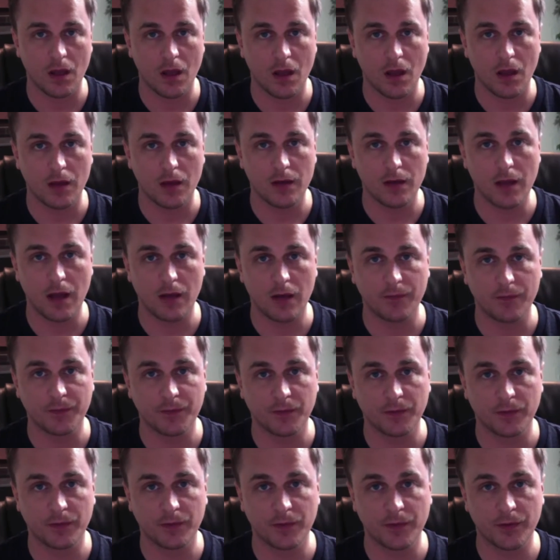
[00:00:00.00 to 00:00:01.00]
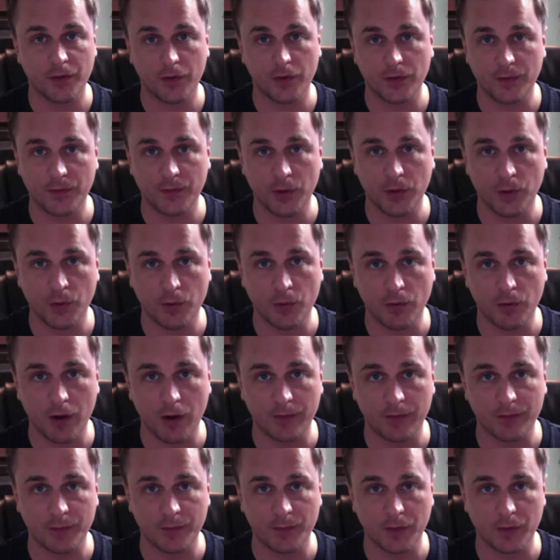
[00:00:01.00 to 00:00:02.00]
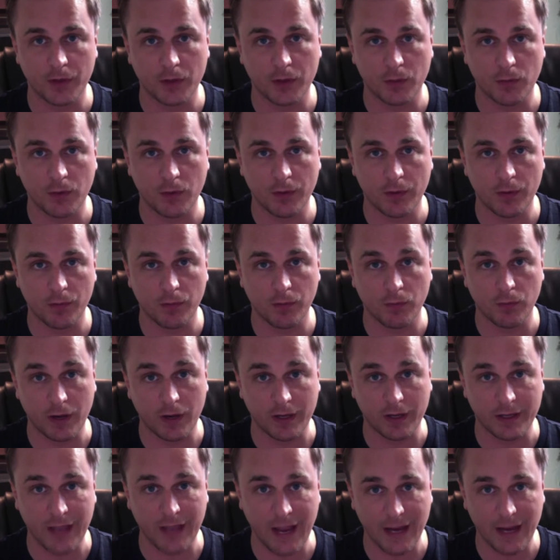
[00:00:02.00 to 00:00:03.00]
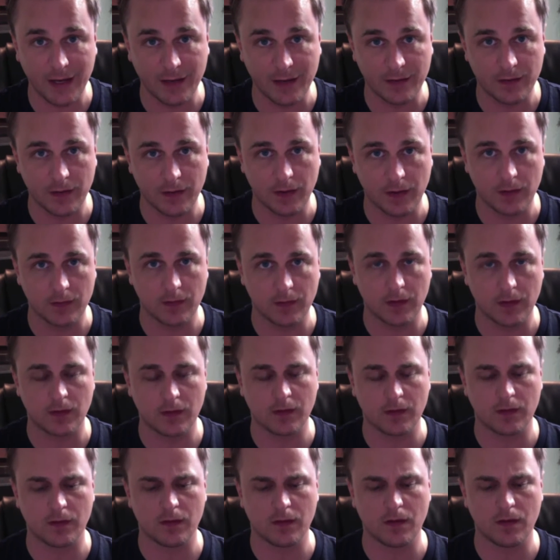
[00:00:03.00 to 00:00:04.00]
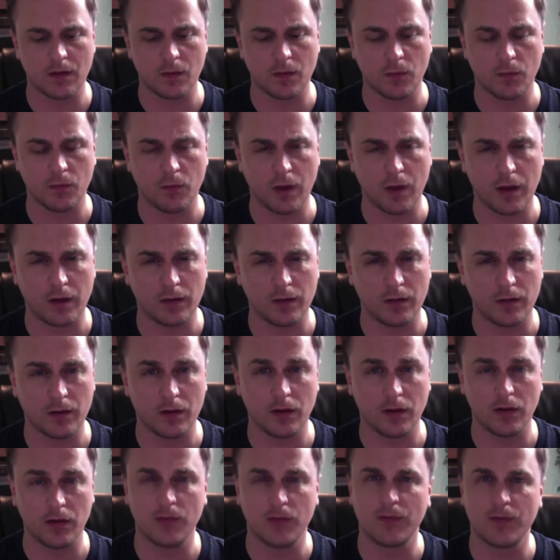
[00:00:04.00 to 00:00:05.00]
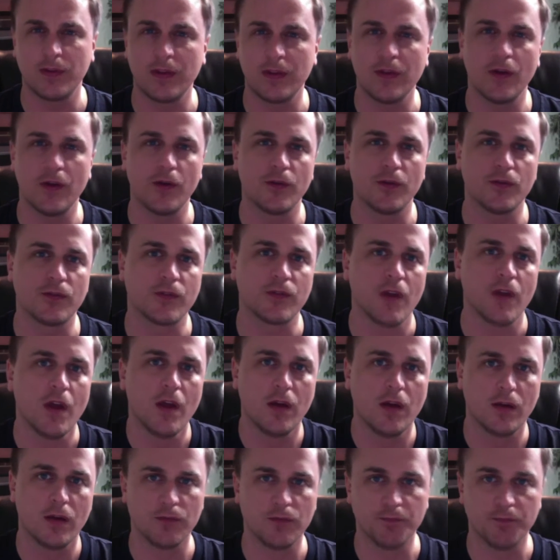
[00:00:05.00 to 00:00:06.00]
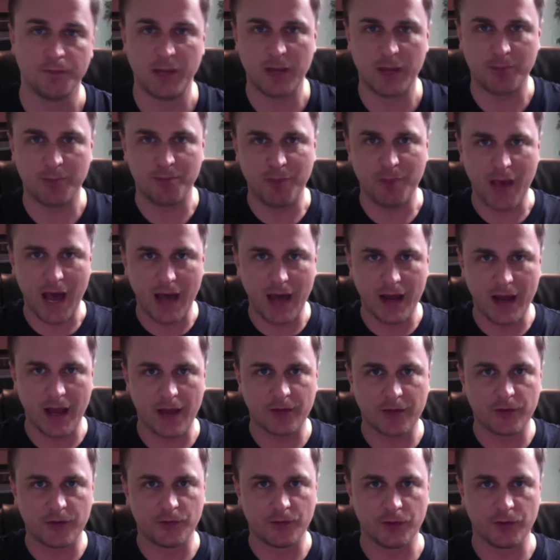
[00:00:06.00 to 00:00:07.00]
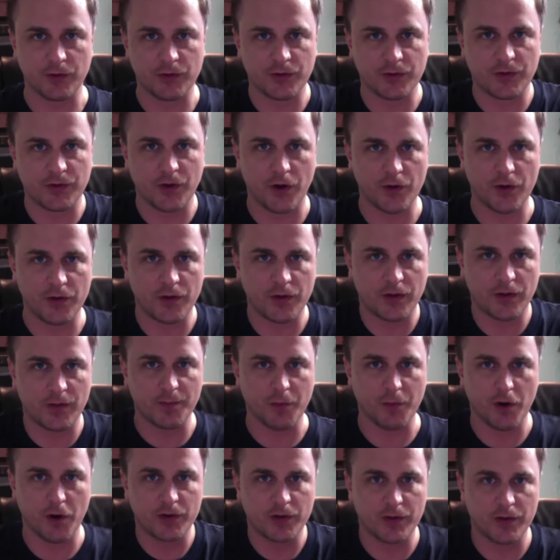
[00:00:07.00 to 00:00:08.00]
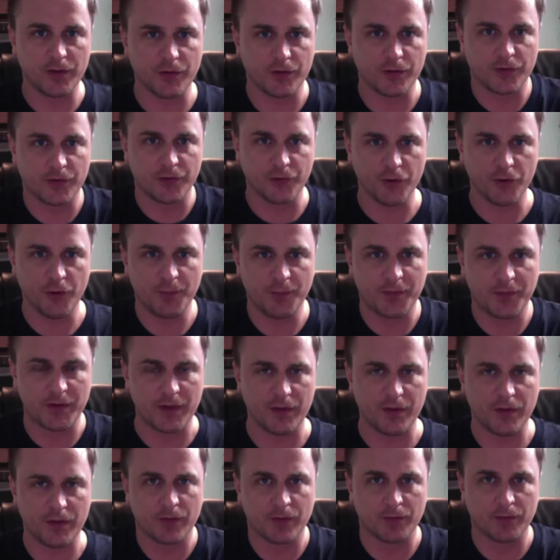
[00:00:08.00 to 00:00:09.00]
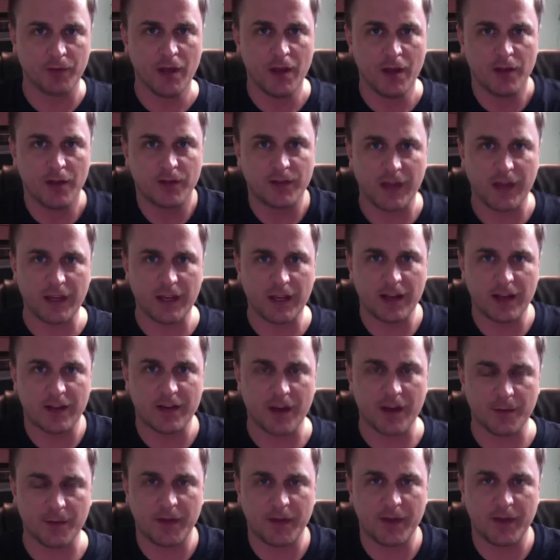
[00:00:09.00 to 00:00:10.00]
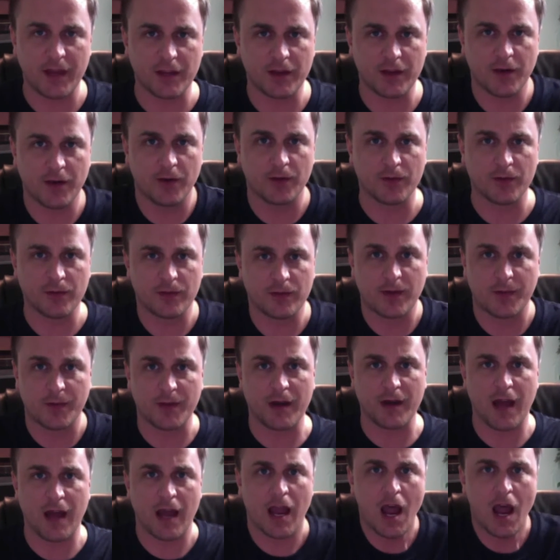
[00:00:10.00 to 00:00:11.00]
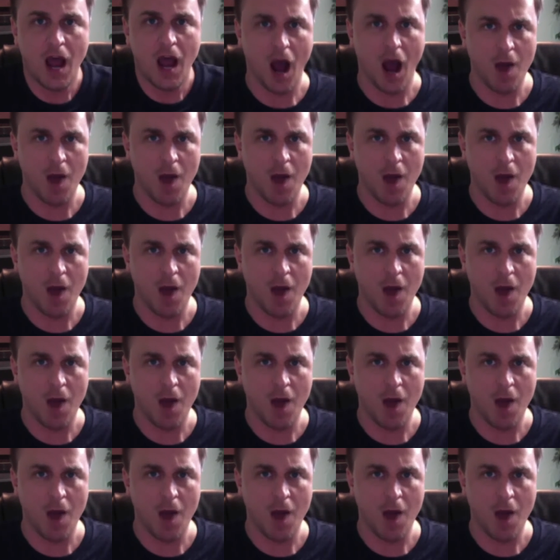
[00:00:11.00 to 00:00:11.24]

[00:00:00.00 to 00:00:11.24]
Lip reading: Now, for those of you who are unfamiliar with what a cadence is, it's when you see those big badass drill sergeants marching their troops and they're singing something that goes something like, a